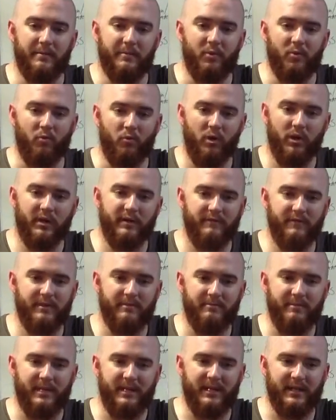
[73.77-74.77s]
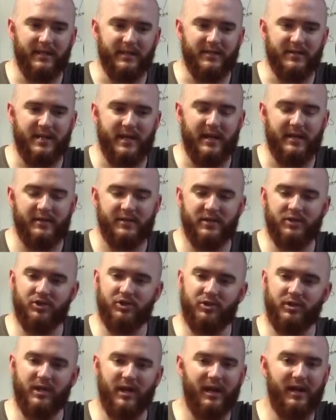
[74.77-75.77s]
One of them being is that since you're
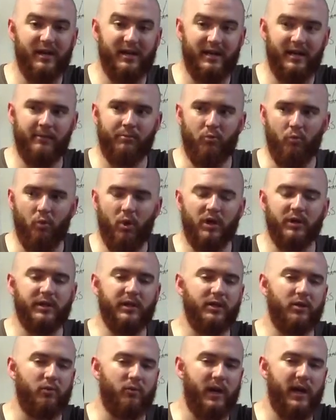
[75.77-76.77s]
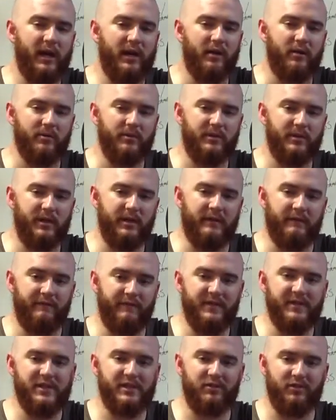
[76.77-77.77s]
not up walking around and
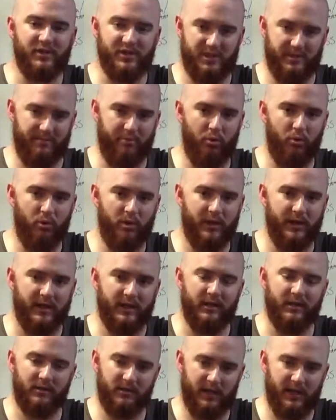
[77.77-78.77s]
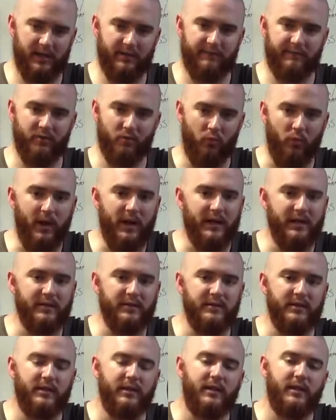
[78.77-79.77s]
physically supporting a lot of the weight
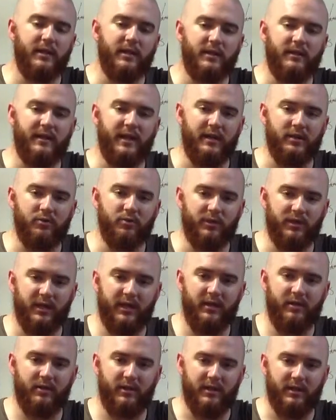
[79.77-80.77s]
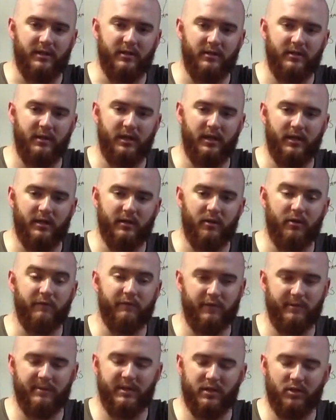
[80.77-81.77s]
that you would carry, or
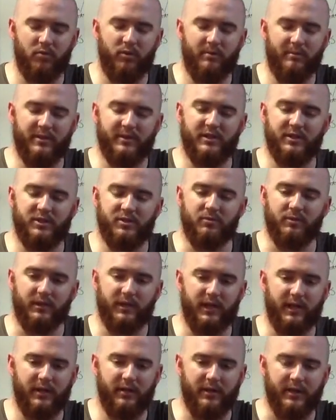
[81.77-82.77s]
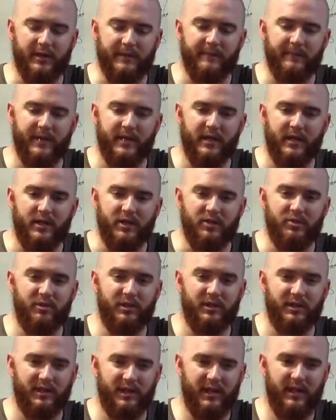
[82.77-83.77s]
from the equipment that you would carry, you
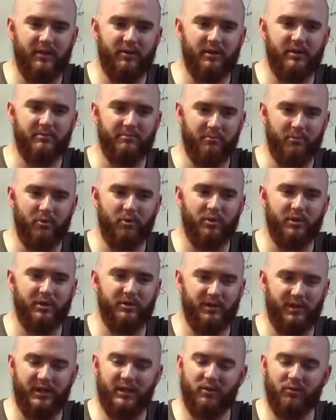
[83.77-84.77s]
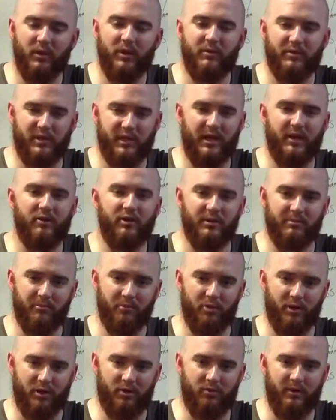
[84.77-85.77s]
can carry more. You can get away with carrying
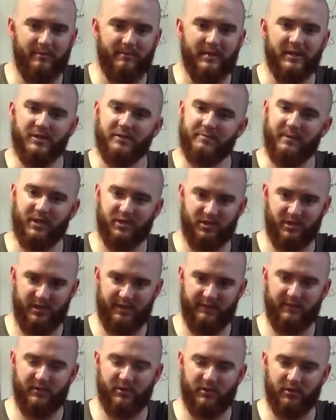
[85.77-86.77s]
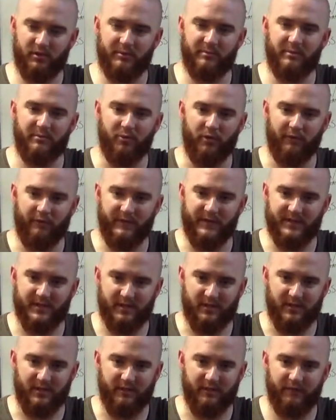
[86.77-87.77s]
more equipment, especially if you're a little bit more
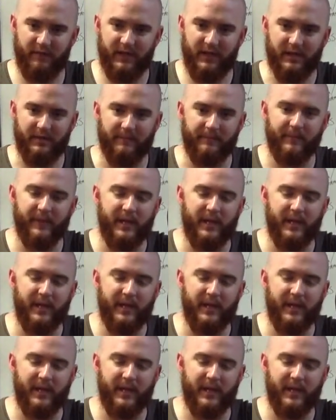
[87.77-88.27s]
physically fit.